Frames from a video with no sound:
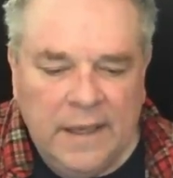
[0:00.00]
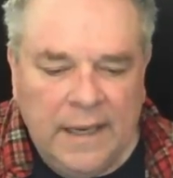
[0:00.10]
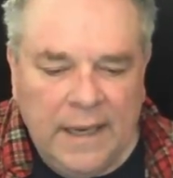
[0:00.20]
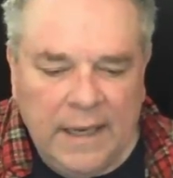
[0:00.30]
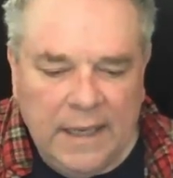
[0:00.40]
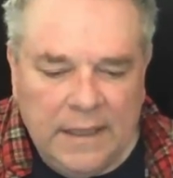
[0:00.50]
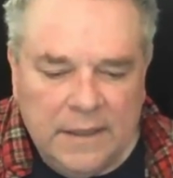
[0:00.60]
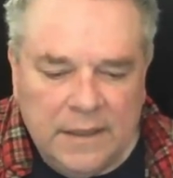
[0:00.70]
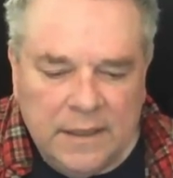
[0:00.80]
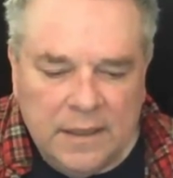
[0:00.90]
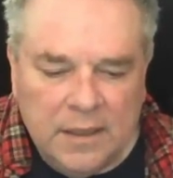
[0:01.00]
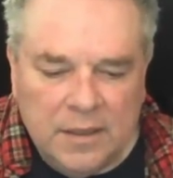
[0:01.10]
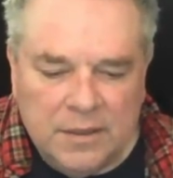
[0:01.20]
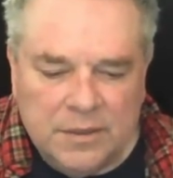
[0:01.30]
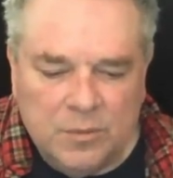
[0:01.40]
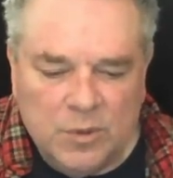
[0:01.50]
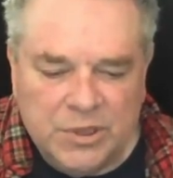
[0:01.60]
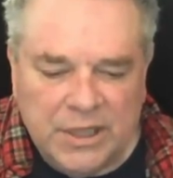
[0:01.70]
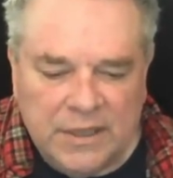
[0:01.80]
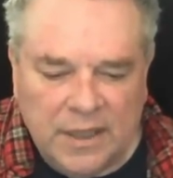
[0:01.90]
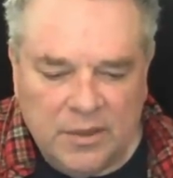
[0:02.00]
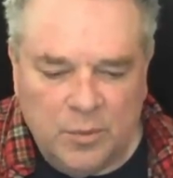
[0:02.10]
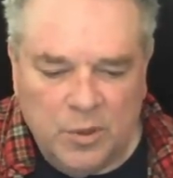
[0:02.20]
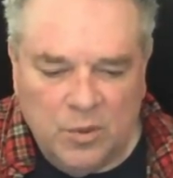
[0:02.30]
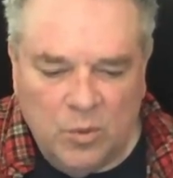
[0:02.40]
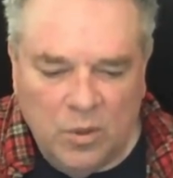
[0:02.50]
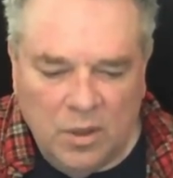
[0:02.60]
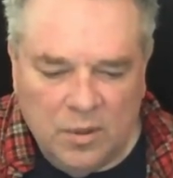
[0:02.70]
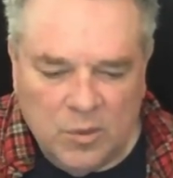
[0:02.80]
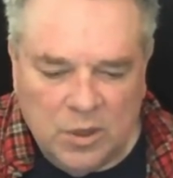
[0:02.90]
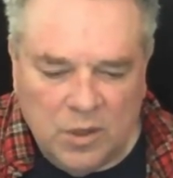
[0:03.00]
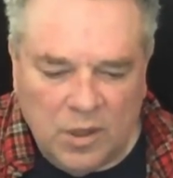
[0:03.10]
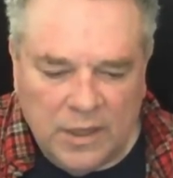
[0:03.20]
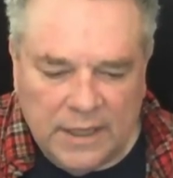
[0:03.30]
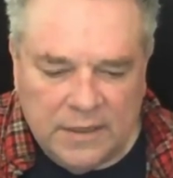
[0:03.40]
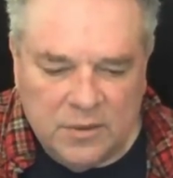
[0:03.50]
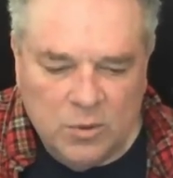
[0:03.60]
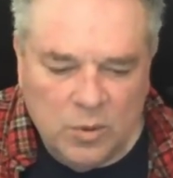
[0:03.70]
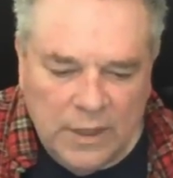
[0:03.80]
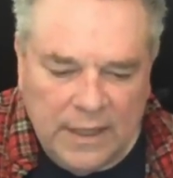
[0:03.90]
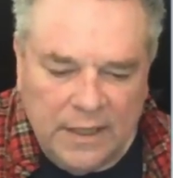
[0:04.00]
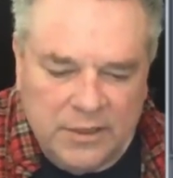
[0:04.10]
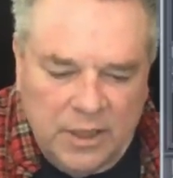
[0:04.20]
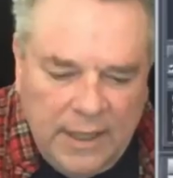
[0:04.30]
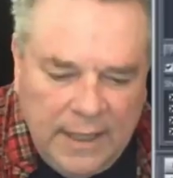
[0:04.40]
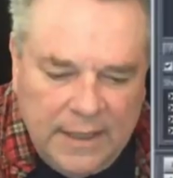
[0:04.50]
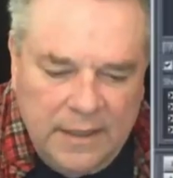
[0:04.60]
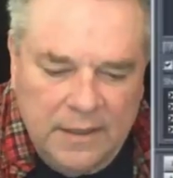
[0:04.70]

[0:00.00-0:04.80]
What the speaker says: And we'll set that to record, and we'll call that the ukulele track.